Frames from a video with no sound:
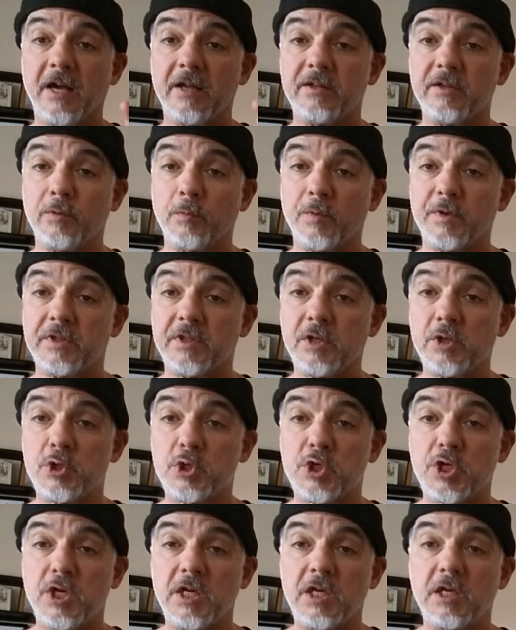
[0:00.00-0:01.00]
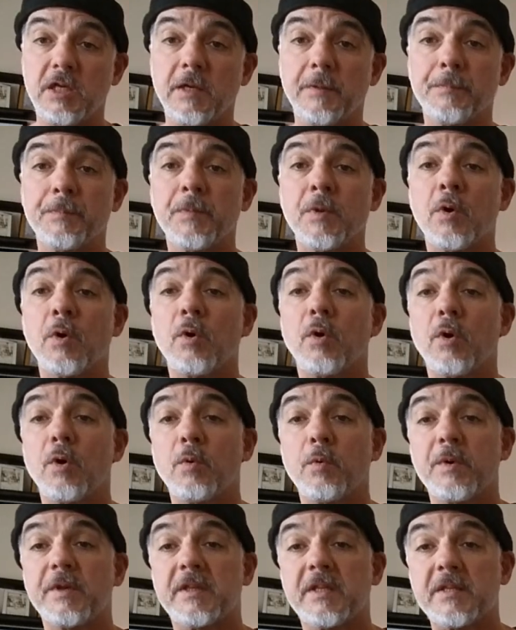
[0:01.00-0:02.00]
either with a G
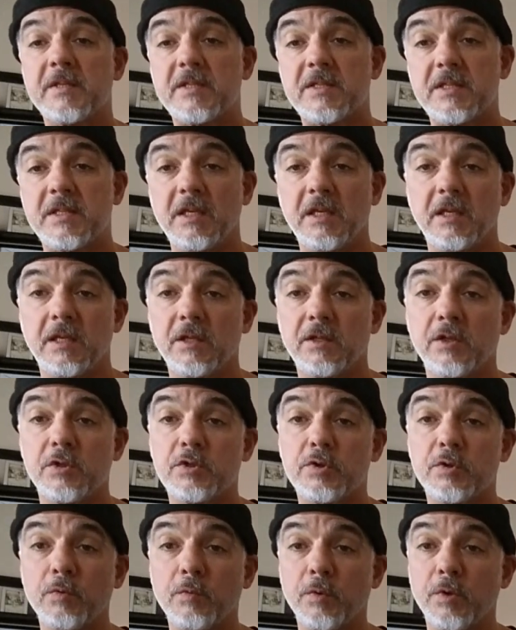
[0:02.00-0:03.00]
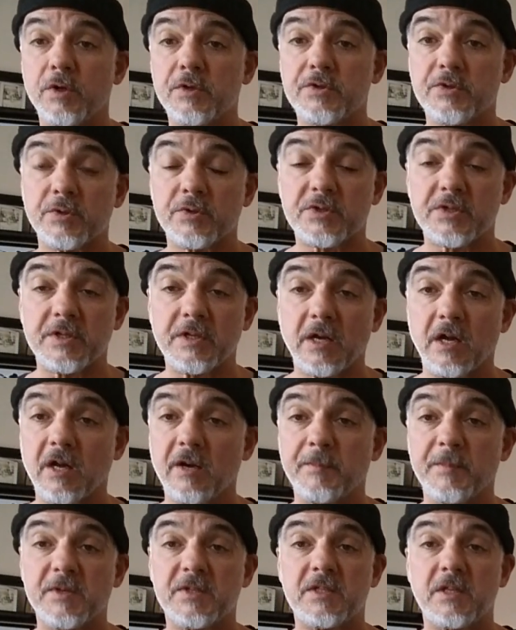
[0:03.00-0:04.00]
or with the C. The two words are
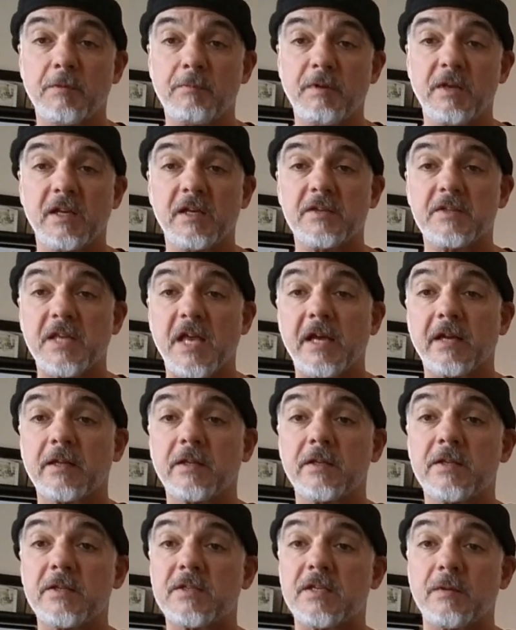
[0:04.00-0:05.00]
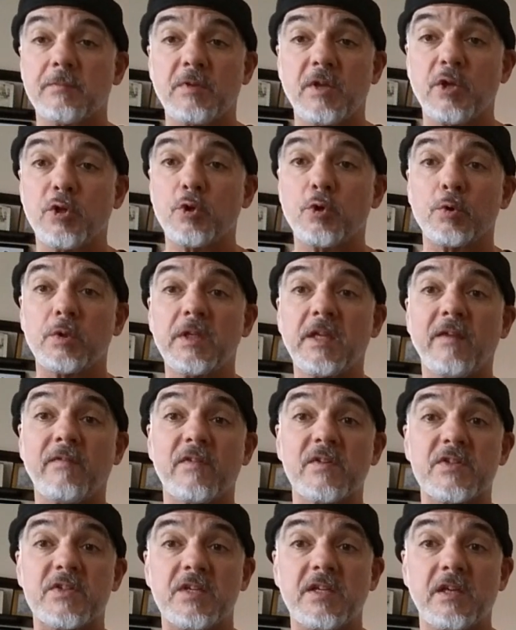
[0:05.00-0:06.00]
synonymous. They mean exactly the same thing. You'll
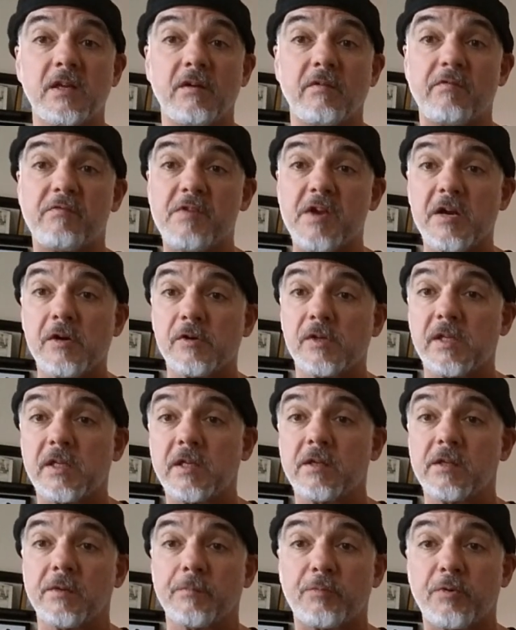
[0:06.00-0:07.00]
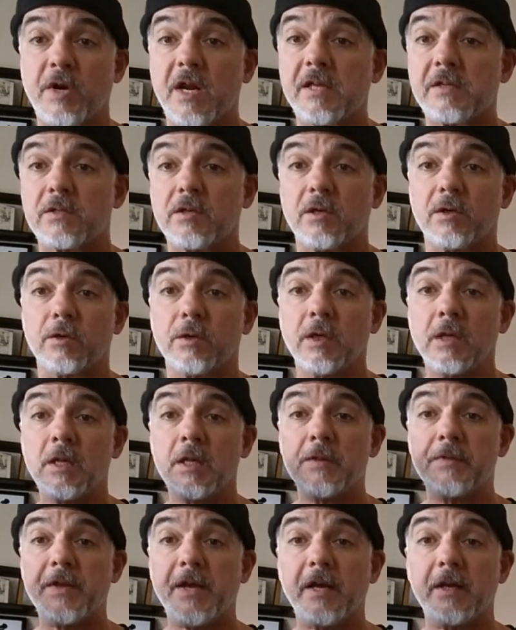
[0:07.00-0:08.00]
even see in a Verdi libretto
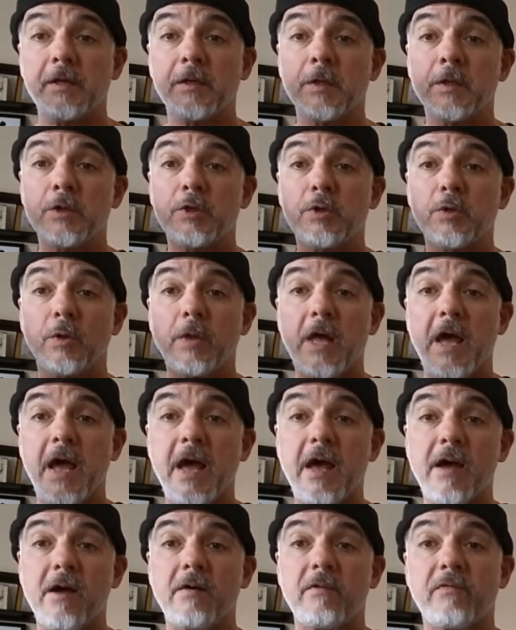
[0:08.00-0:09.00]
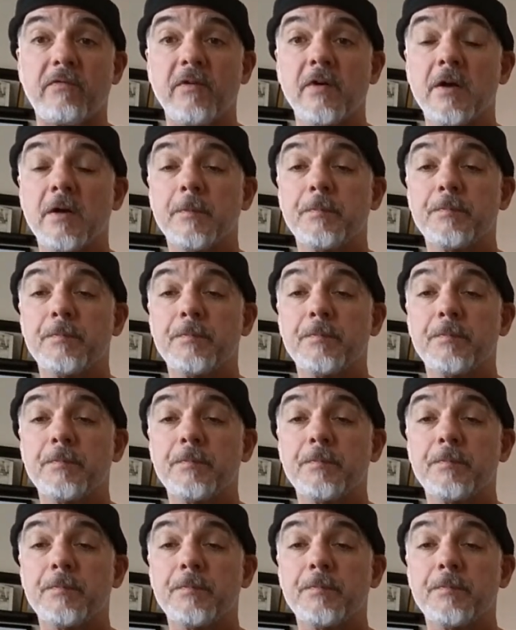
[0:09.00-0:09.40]
that you'll have